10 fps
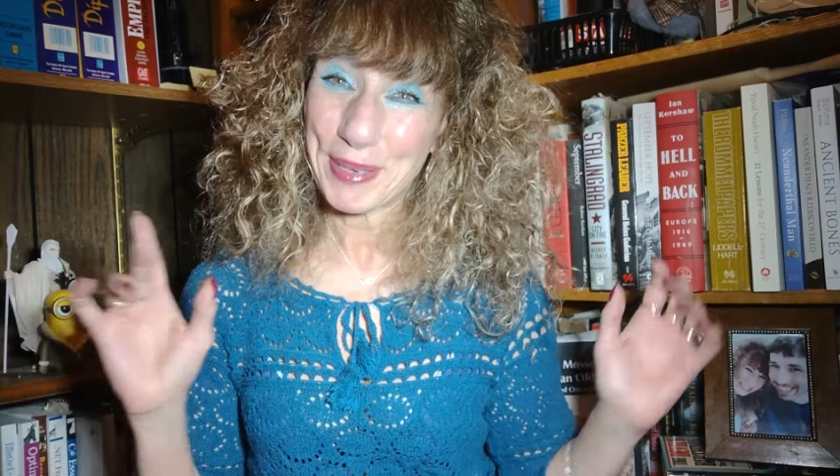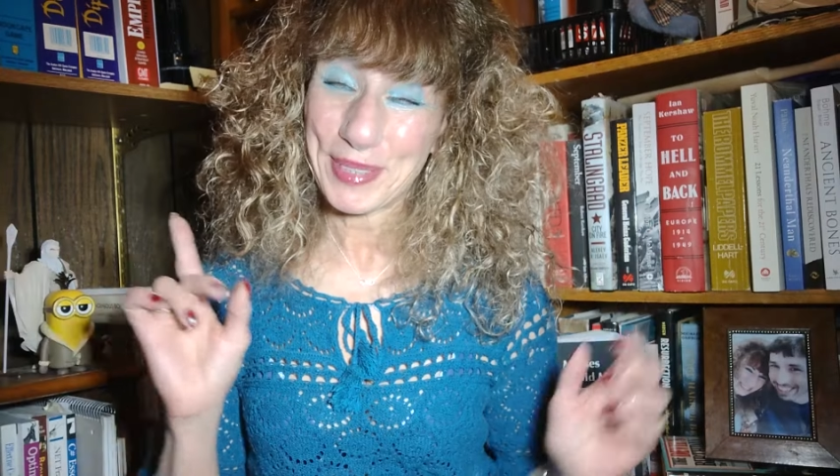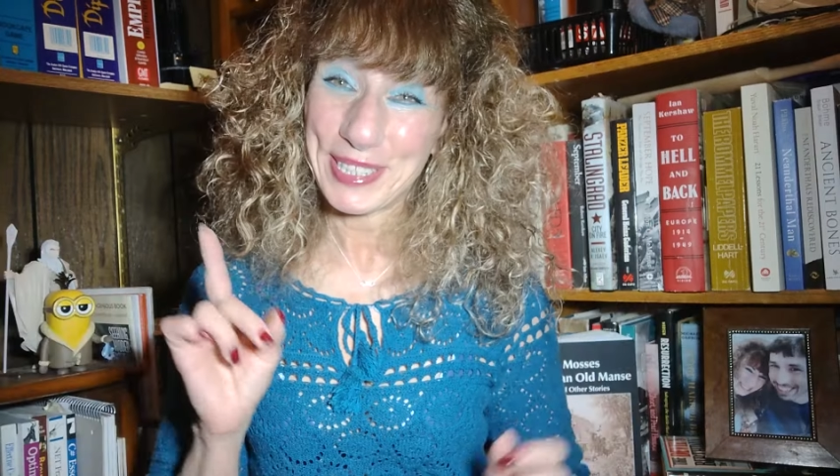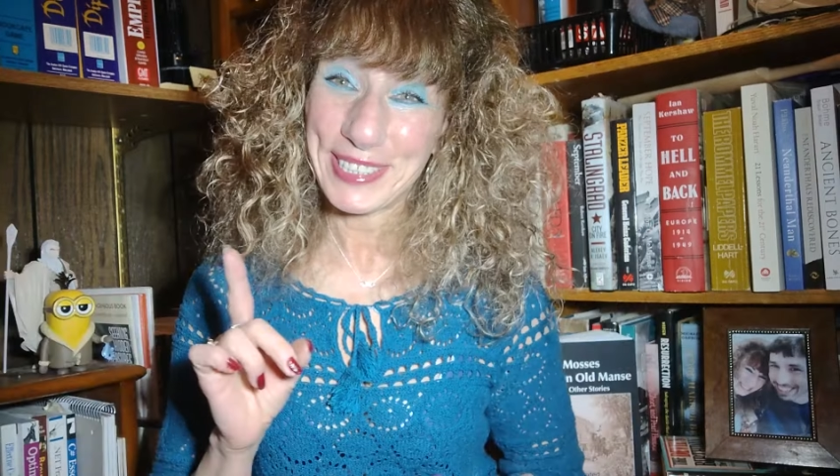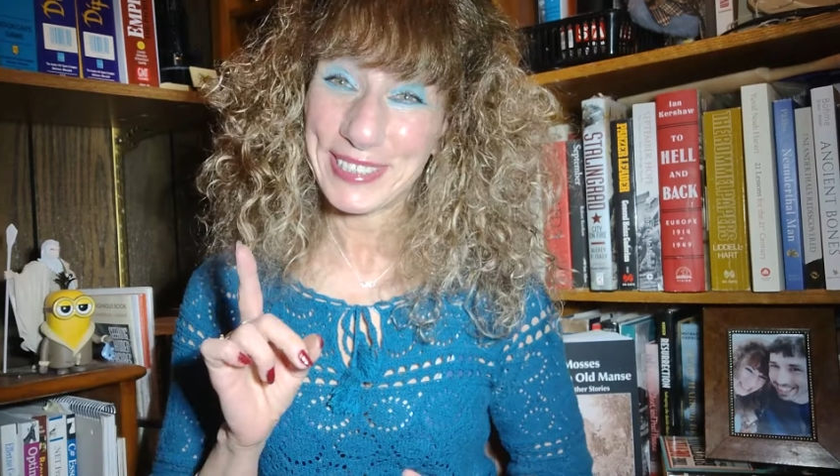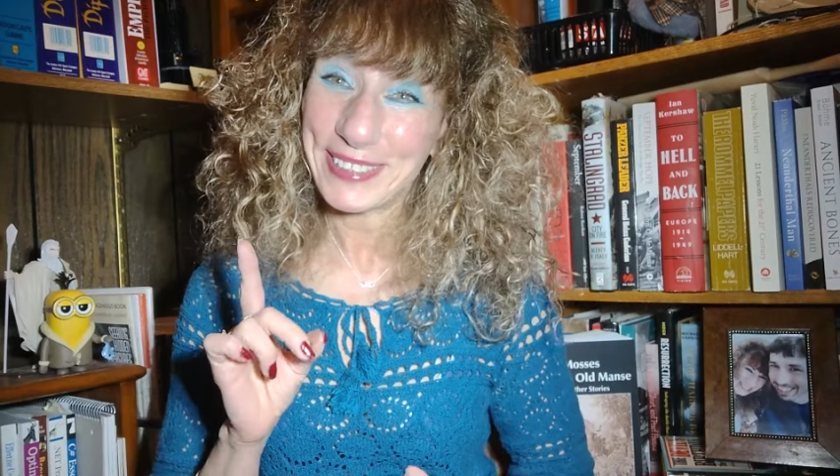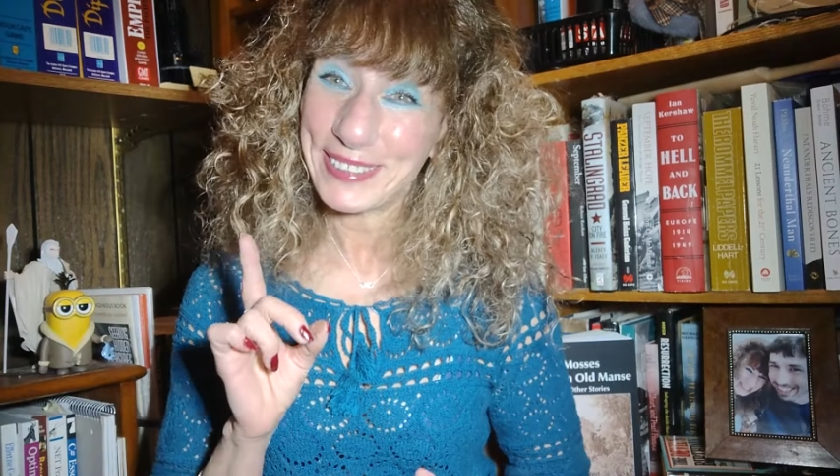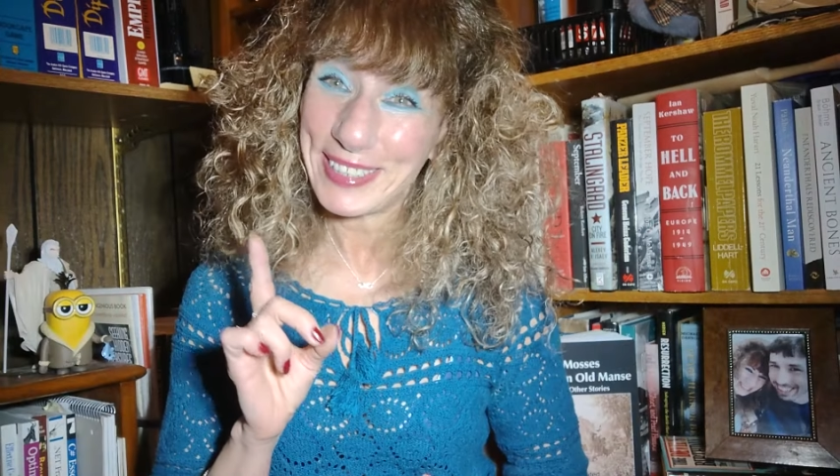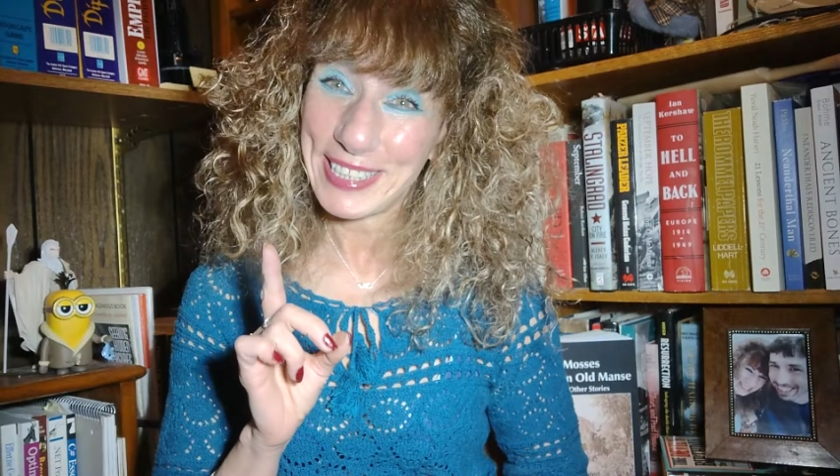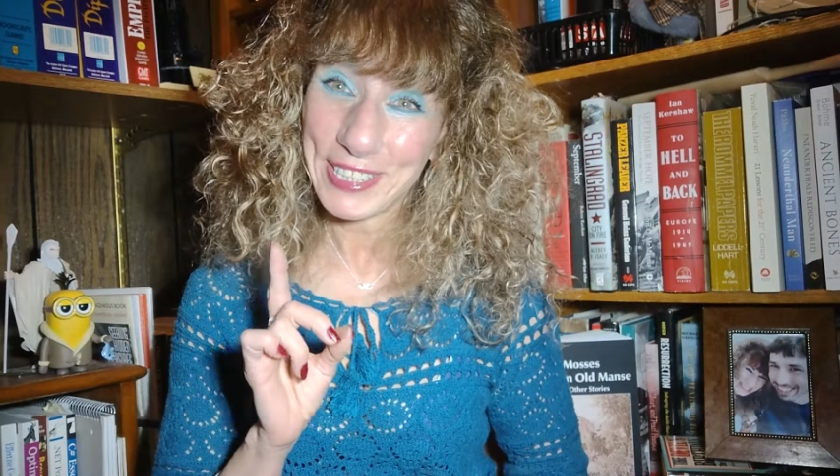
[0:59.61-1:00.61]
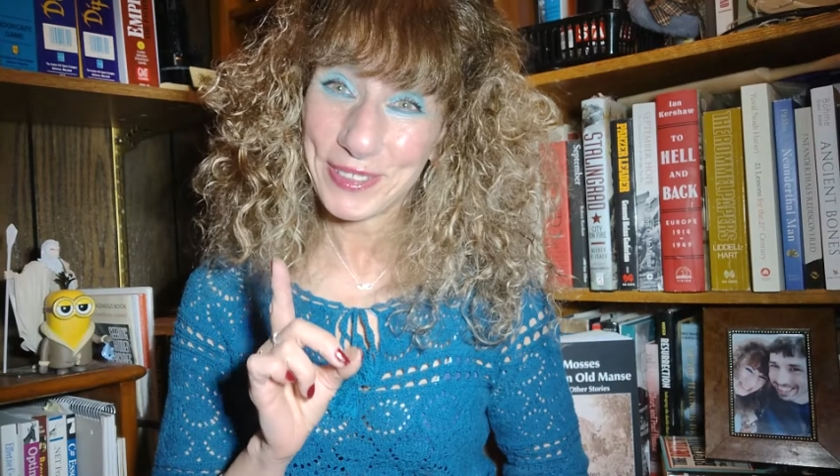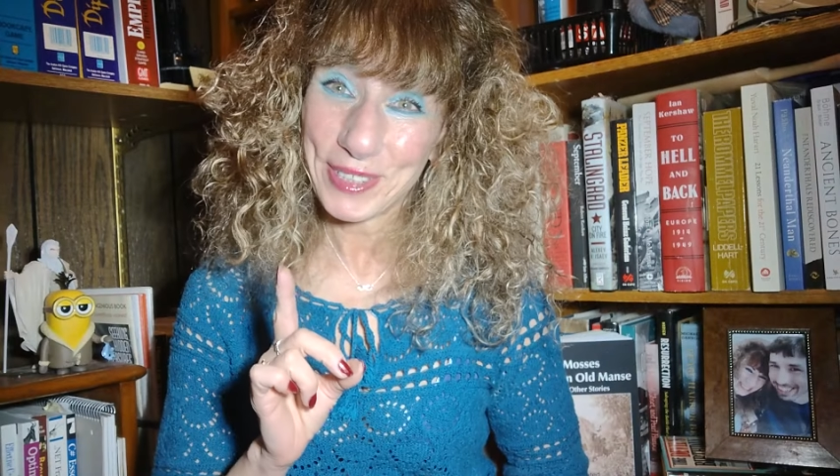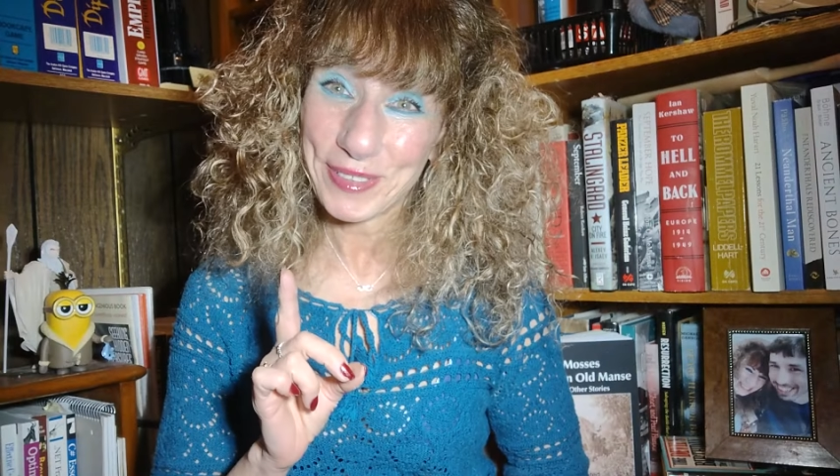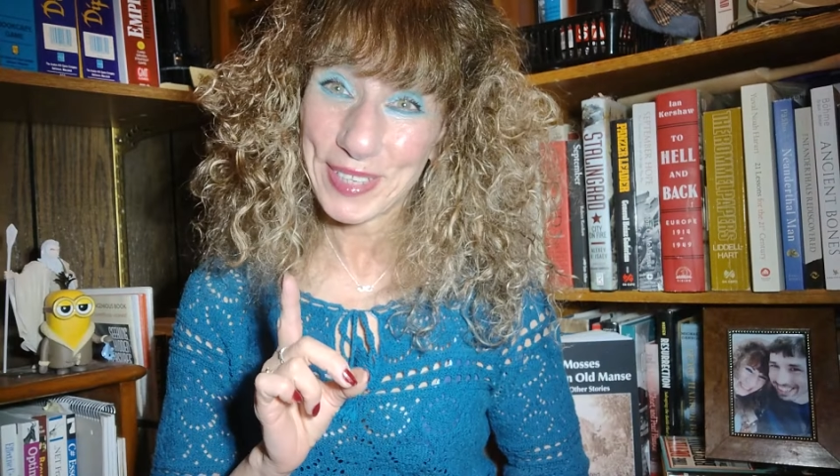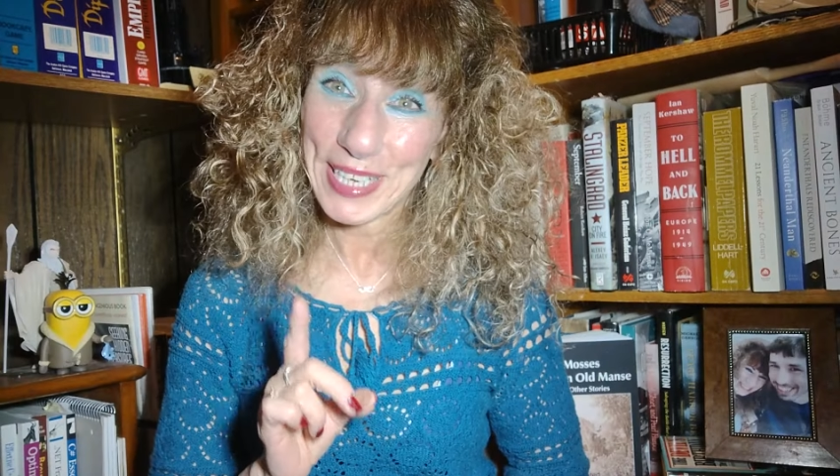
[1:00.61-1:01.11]
but we do need to
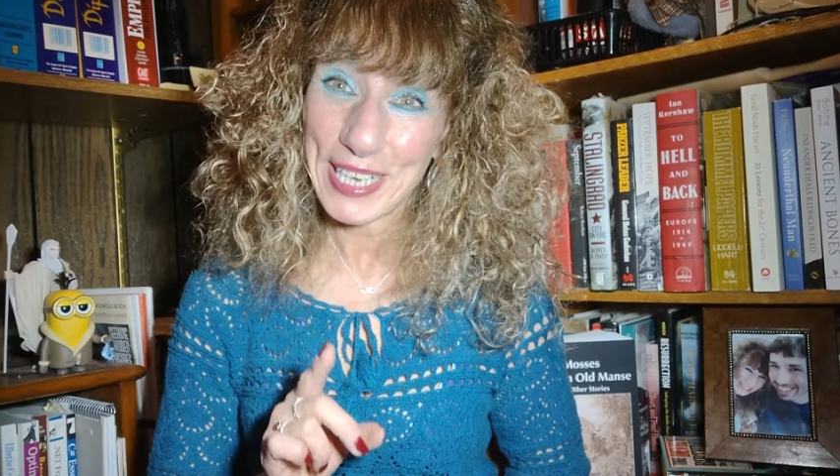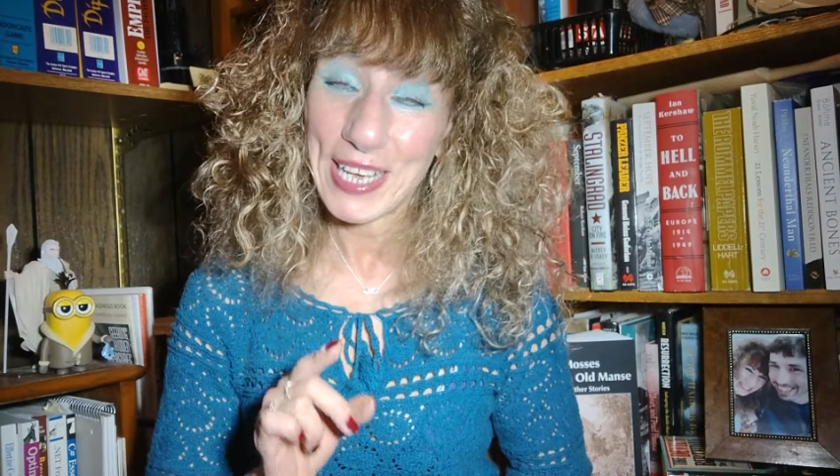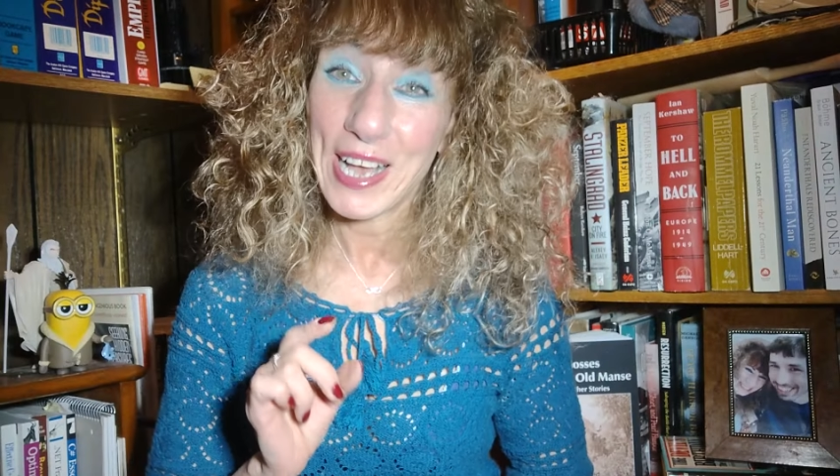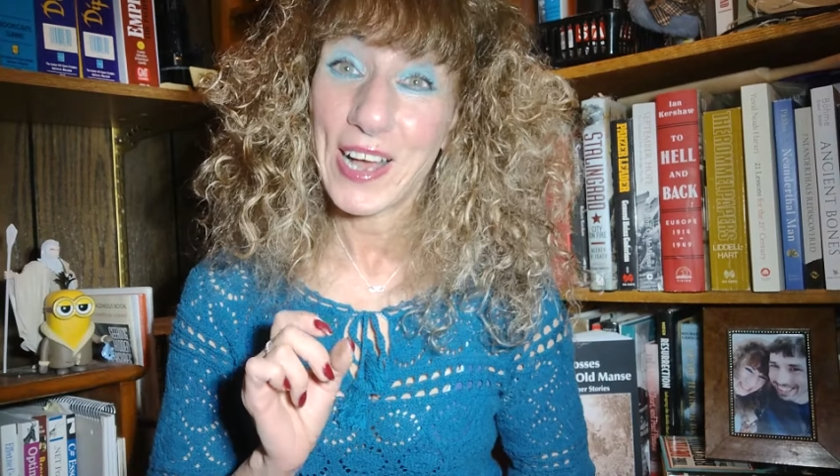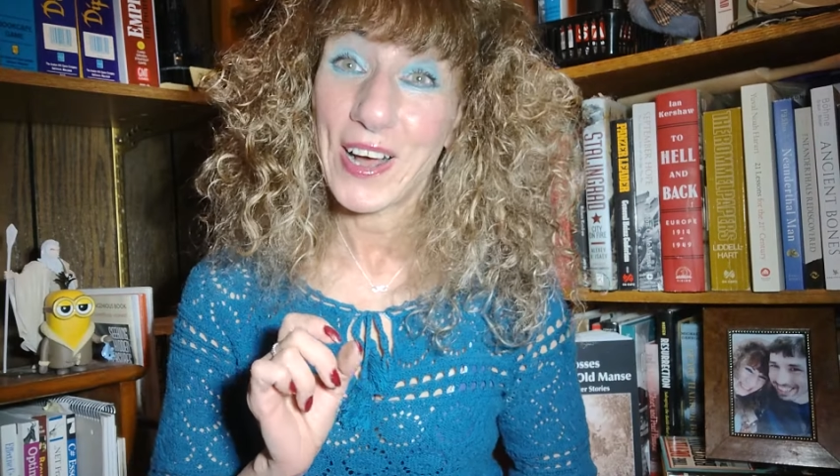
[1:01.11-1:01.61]
agree